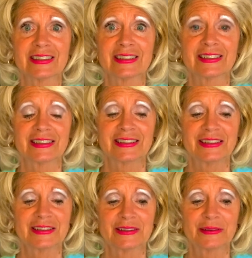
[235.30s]

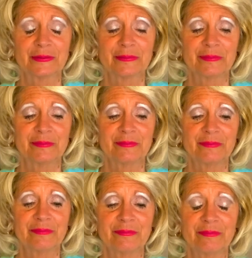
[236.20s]

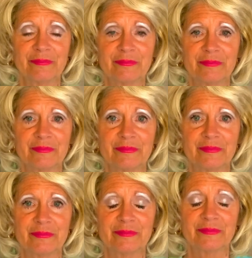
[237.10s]

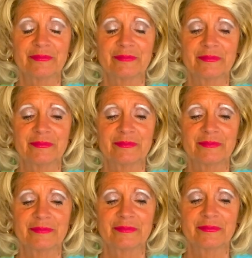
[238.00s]

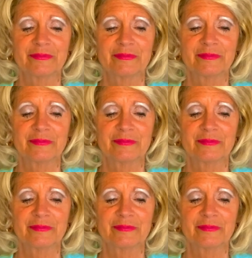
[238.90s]
(silence)